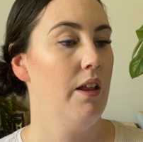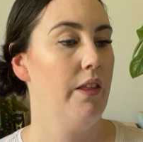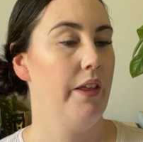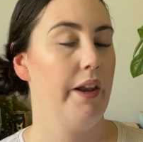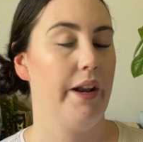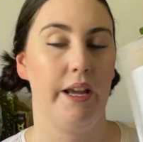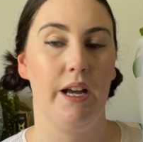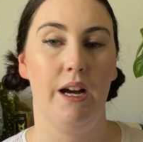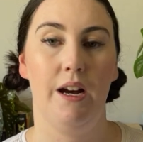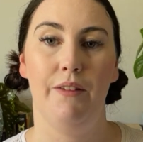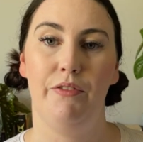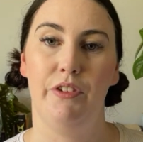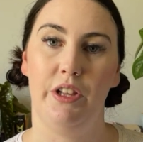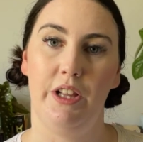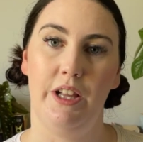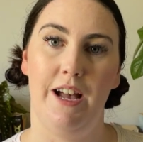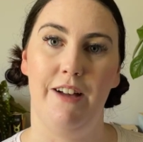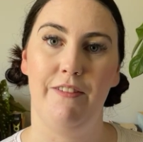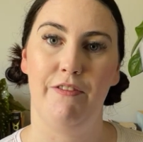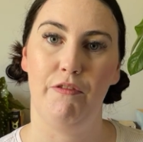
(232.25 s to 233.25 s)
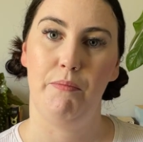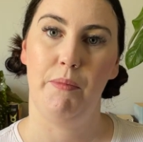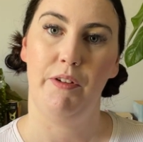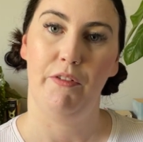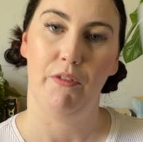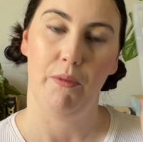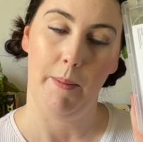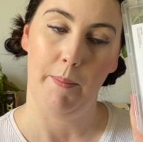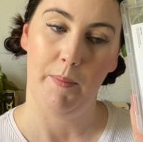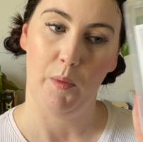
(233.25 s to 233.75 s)
that I can't for the life of me
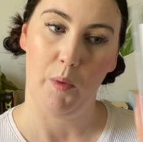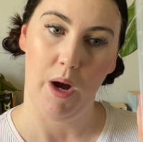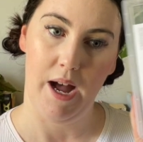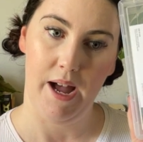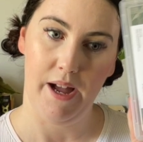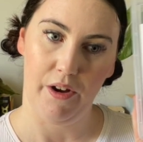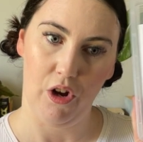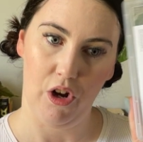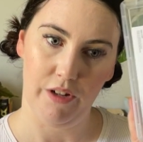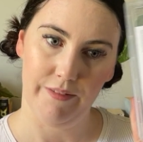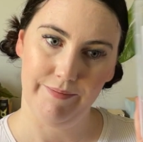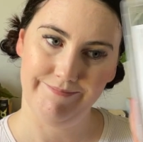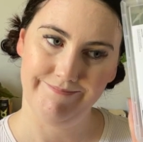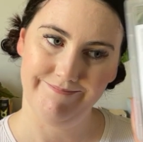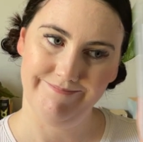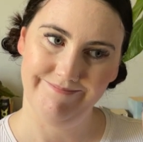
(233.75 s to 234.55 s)
remember why I got.